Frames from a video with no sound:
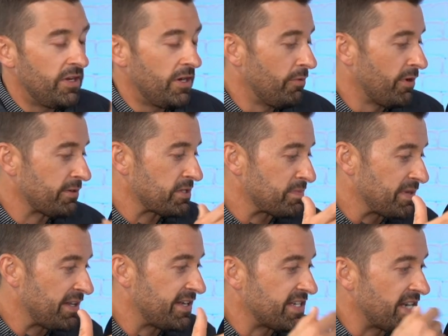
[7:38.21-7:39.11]
we're not going to
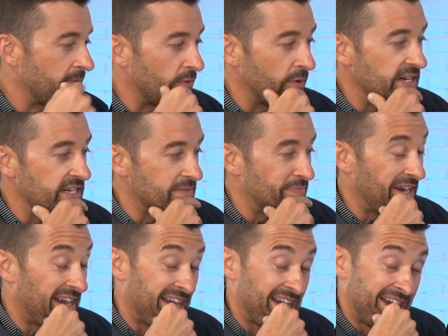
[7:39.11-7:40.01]
spend a lot of time on rates,
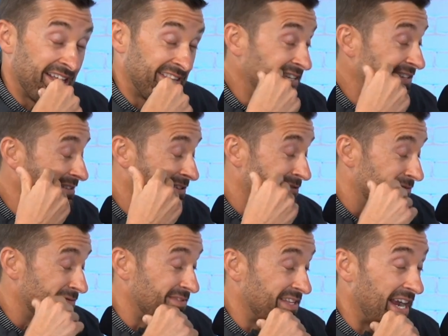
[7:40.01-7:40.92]
but I think,
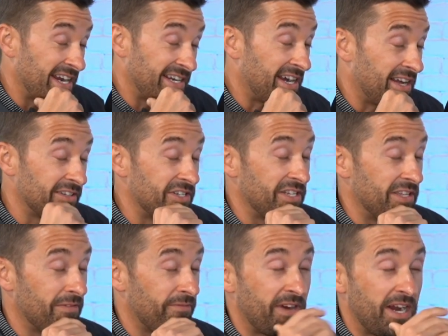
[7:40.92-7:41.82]
the ideology
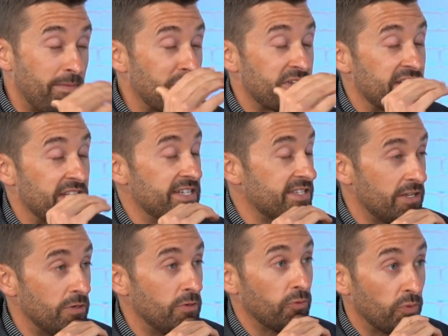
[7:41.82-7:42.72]
that the 5% is
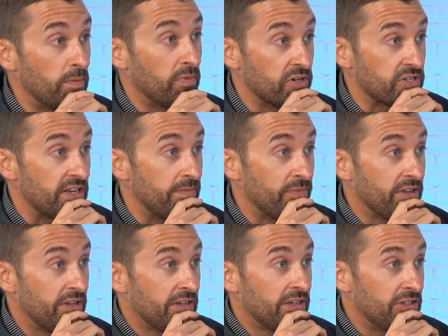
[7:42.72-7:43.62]
the new 3%.
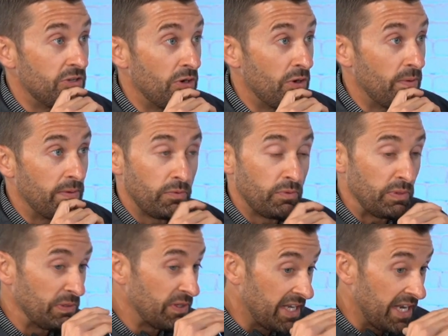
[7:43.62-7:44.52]
And when
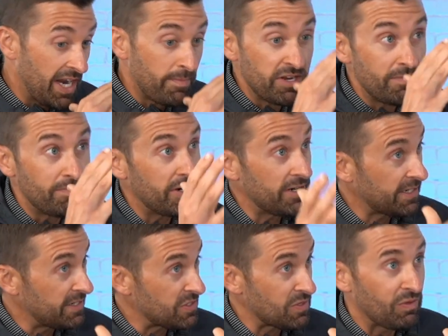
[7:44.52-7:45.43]
we look at how many
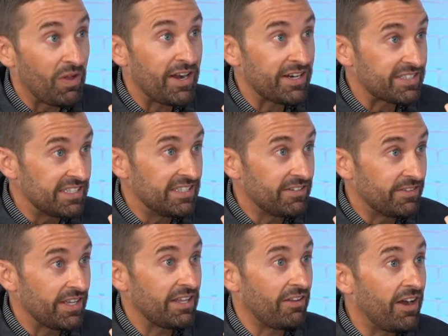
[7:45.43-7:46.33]
Americans are locked in
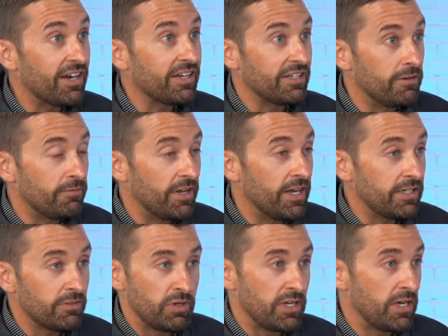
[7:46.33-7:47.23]
on that lock-in
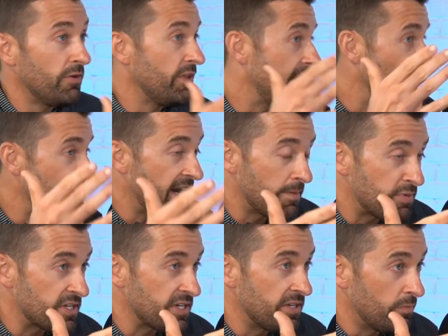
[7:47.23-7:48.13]
effect, we know that
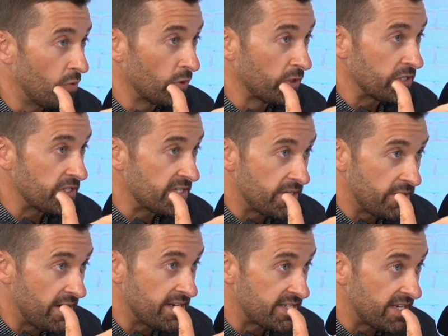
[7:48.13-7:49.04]
89% of the mortgages in the
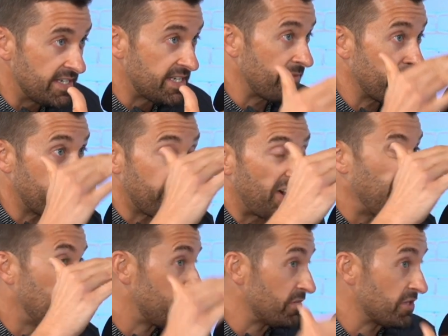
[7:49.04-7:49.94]
United States have a
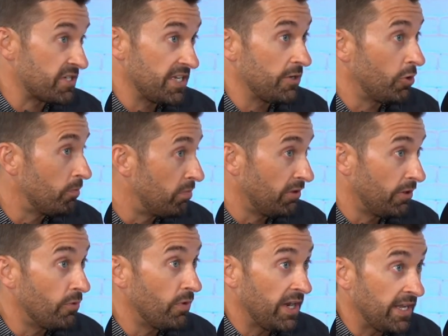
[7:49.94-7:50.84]
5% or
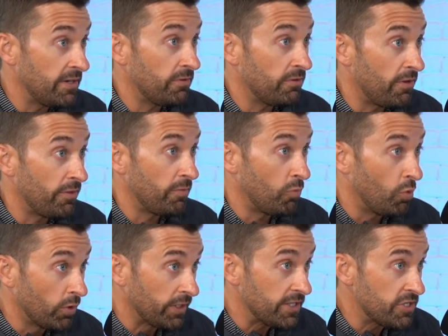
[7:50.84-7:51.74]
below handle on their
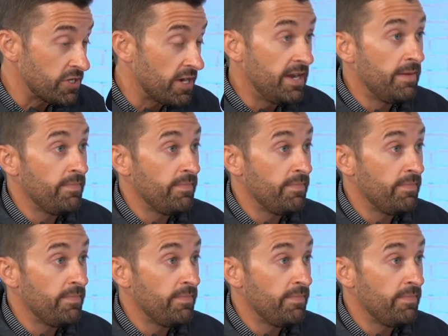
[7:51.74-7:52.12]
mortgage.